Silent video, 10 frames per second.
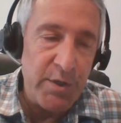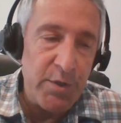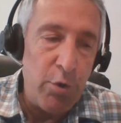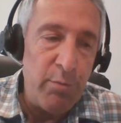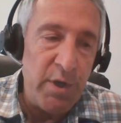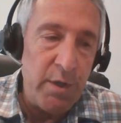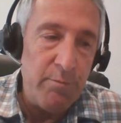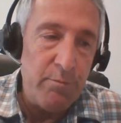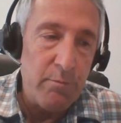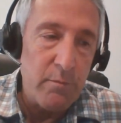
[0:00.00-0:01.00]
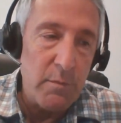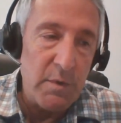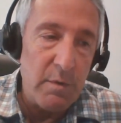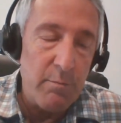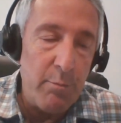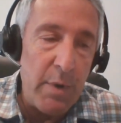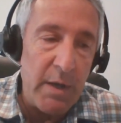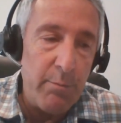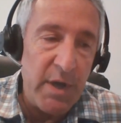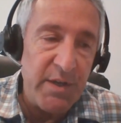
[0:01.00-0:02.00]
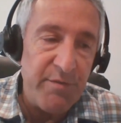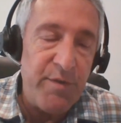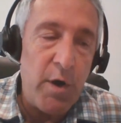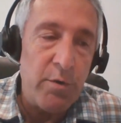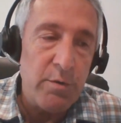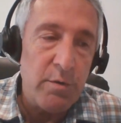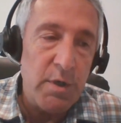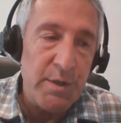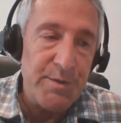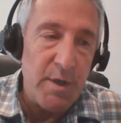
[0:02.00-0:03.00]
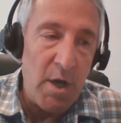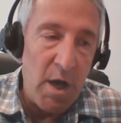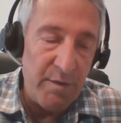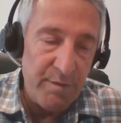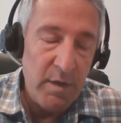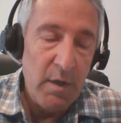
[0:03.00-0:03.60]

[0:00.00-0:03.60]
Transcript: It's normally by default it's off.